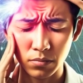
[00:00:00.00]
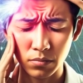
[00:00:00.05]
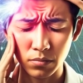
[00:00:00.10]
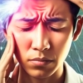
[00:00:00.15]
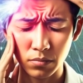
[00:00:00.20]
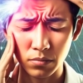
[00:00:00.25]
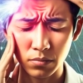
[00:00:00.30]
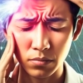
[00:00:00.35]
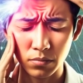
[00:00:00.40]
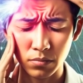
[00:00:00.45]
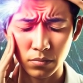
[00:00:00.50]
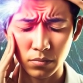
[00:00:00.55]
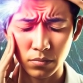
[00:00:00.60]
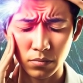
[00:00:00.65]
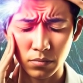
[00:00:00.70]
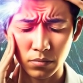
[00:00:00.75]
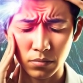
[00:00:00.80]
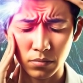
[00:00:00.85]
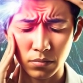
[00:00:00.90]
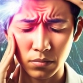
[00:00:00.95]

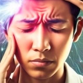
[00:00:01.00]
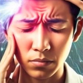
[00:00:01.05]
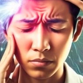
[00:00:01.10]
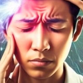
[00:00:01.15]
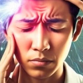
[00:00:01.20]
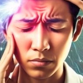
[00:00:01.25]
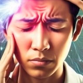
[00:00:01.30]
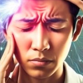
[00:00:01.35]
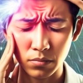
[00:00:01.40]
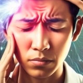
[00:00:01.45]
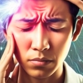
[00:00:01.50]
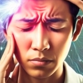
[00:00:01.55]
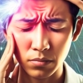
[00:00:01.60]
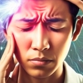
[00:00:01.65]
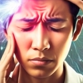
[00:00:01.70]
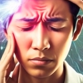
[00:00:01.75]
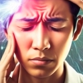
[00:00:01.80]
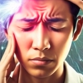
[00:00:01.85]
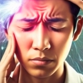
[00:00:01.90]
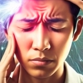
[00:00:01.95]

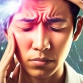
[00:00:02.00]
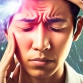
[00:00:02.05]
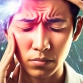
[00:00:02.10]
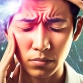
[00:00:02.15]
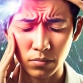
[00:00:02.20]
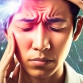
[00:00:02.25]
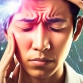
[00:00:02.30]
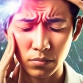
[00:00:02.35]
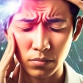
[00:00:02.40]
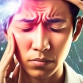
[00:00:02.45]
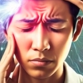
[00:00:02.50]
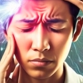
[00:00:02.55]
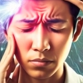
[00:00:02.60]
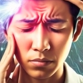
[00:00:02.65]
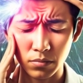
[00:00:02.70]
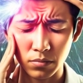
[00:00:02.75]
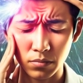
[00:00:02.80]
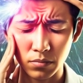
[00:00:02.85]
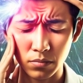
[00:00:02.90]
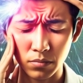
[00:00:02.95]

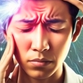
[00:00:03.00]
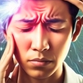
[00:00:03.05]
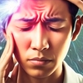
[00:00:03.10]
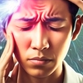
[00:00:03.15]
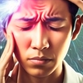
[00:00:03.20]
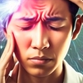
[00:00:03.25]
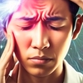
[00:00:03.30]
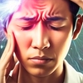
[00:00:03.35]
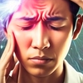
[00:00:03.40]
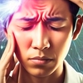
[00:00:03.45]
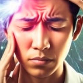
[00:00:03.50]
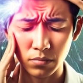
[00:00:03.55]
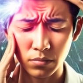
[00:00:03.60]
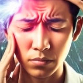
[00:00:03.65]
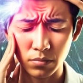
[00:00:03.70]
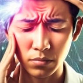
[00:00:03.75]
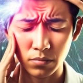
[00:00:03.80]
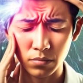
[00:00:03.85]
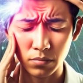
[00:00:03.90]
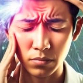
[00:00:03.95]

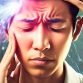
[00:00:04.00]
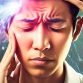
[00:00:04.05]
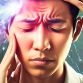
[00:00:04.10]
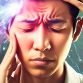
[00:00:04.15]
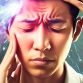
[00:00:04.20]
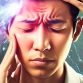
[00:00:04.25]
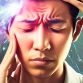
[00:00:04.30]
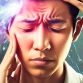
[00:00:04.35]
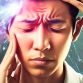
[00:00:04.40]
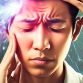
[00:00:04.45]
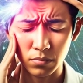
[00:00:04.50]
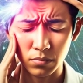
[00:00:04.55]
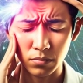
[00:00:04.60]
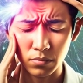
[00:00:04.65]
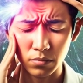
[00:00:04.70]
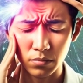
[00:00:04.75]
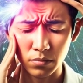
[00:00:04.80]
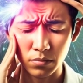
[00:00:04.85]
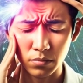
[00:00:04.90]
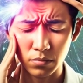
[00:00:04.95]

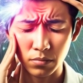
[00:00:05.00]
Nothing is said.